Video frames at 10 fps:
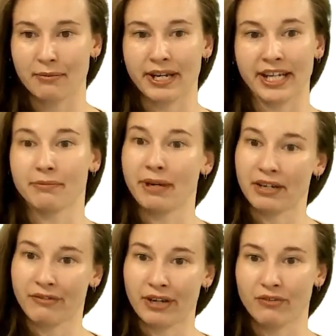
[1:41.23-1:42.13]
and get the
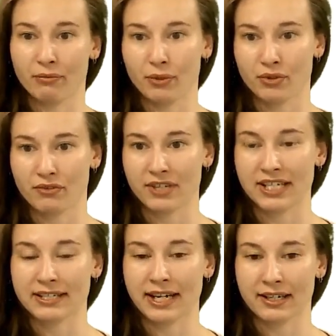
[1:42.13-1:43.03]
benefit from both of
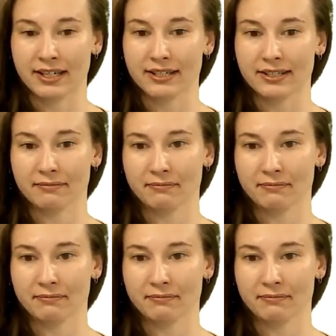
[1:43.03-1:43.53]
these techniques.